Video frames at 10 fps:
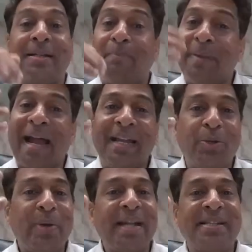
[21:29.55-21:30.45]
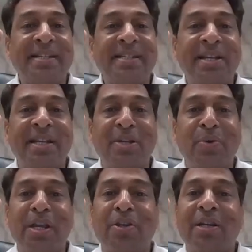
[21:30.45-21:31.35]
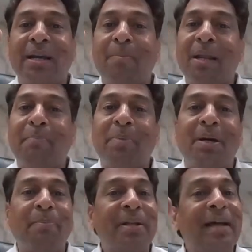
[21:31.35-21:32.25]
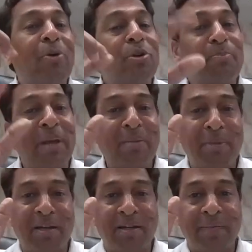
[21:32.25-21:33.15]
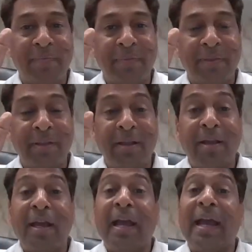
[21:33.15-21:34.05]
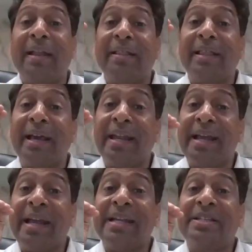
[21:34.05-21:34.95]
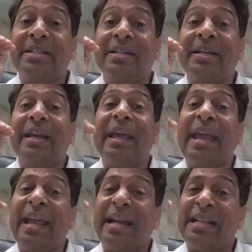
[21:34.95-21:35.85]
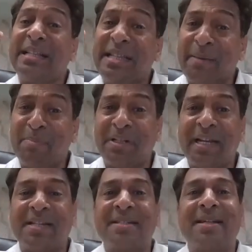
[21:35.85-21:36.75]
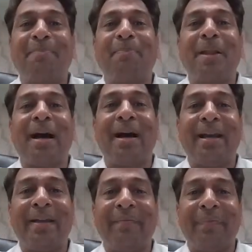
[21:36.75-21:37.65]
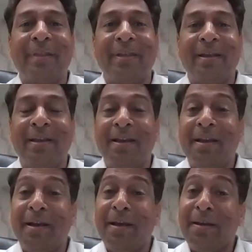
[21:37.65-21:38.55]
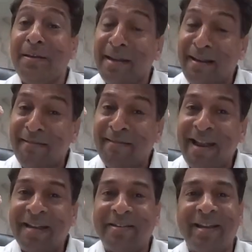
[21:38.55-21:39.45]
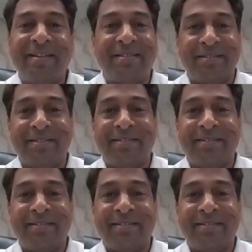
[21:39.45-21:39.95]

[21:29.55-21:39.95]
supply to SEZ unit or developer without payment, and there is exempted supply, nil rated,